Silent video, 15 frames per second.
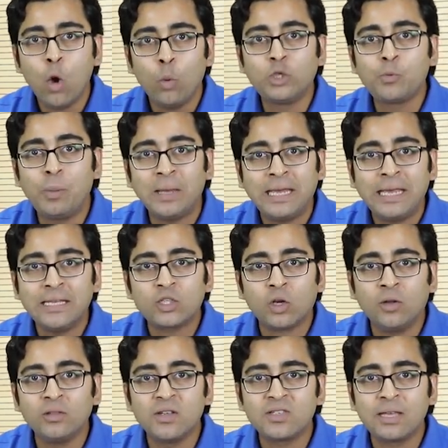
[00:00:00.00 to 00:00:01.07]
which begins
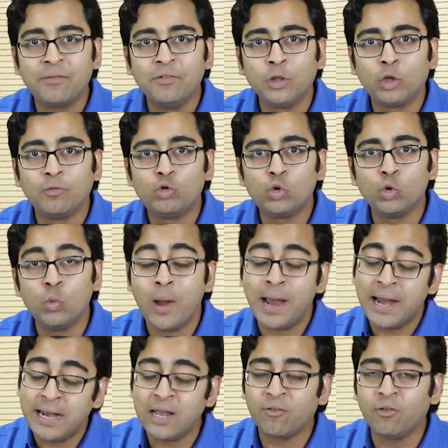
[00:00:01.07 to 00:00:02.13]
on the 7th of June, where
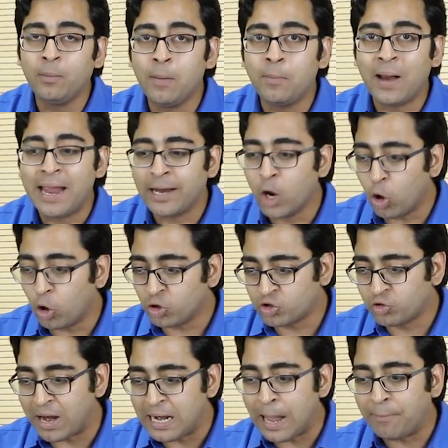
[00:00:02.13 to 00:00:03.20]
India will be playing
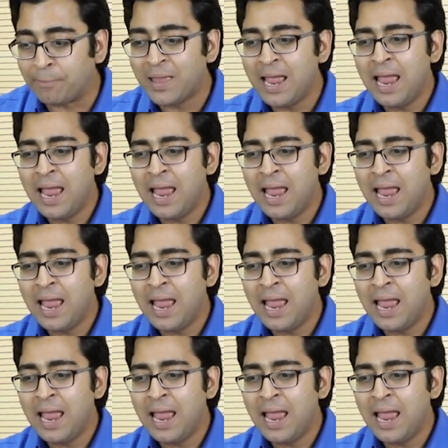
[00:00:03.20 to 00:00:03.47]
Australia.